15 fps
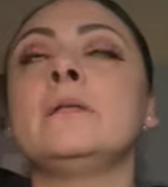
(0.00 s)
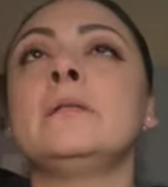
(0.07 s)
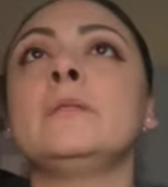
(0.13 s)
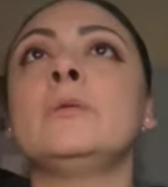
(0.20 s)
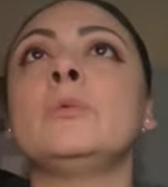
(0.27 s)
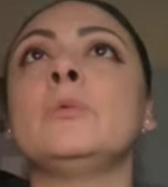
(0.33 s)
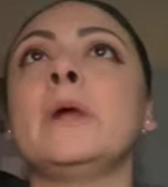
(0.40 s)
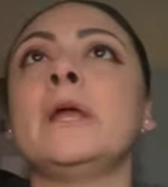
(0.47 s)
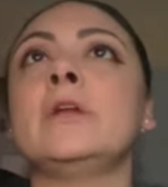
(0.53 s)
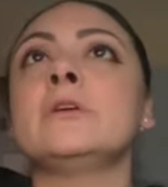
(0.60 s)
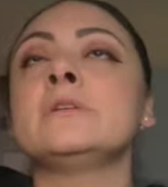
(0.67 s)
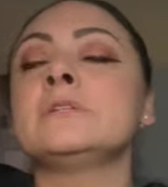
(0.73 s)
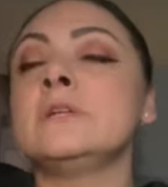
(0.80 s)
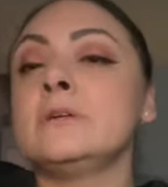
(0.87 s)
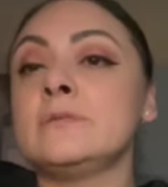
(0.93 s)
the
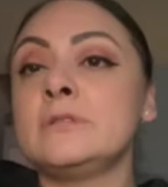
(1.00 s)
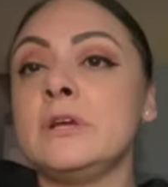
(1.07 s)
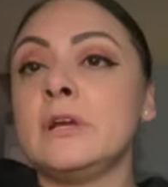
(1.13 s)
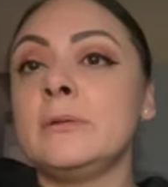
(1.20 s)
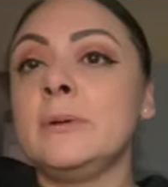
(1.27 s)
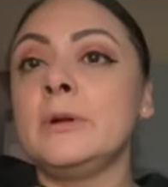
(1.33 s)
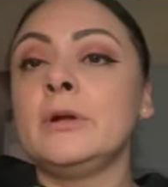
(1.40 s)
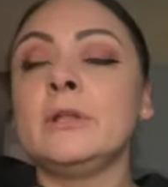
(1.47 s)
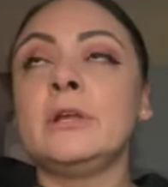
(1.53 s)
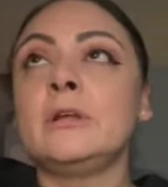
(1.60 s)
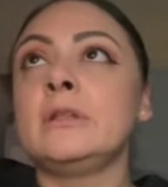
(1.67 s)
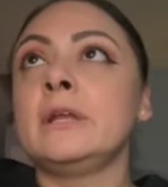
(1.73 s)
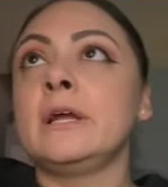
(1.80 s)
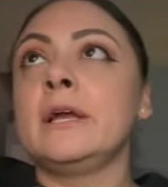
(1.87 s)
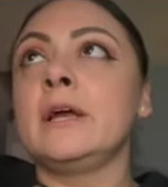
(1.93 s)
raters that I was talking about earlier
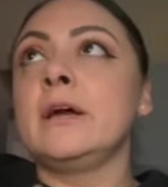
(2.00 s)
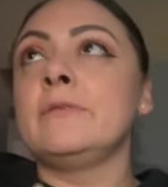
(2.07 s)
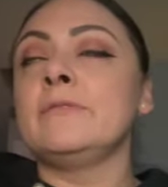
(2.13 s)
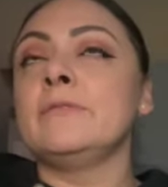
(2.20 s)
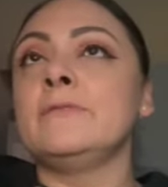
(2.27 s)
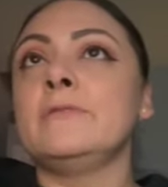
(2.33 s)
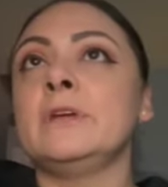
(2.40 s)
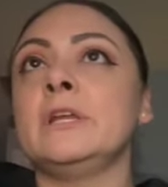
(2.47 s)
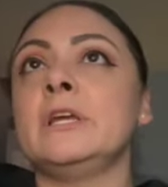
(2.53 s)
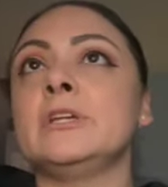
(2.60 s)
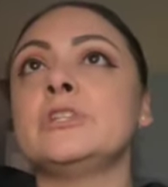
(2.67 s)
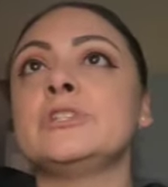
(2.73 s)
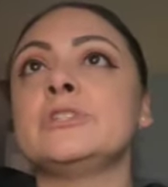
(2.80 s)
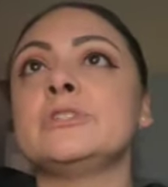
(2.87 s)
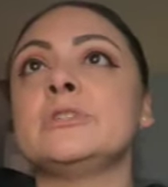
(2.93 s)
that I haven't
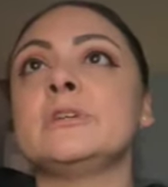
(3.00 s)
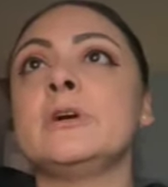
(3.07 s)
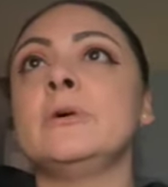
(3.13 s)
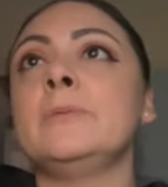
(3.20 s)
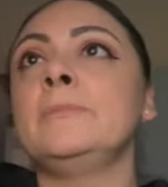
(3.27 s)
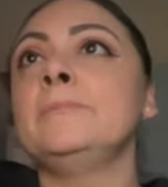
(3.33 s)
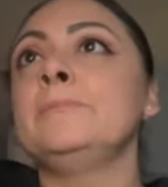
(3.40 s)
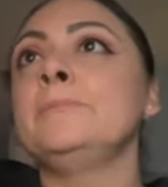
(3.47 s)
finished. So